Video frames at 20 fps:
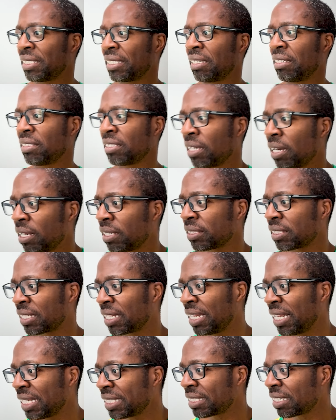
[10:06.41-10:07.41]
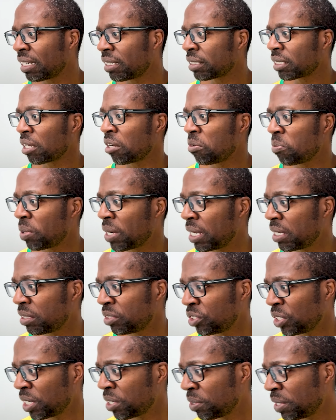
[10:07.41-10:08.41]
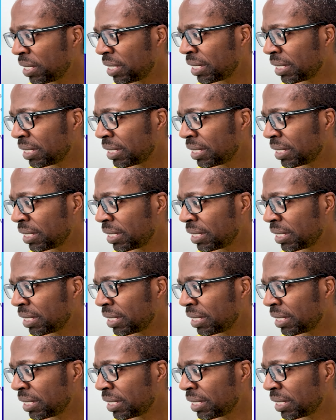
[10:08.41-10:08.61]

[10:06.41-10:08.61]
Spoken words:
and tasks, let's ask Copilot to generate